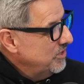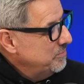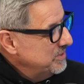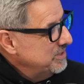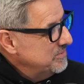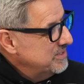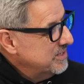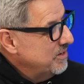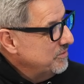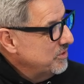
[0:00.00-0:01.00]
You're helping them
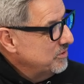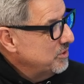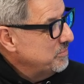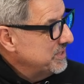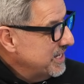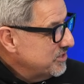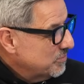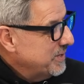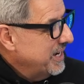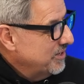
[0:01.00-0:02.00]
discover their potential
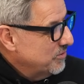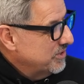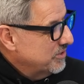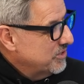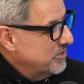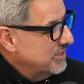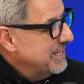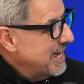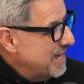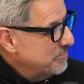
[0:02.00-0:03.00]
pain or their current
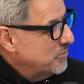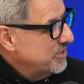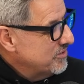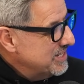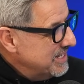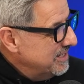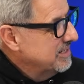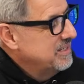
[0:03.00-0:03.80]
gap or their need.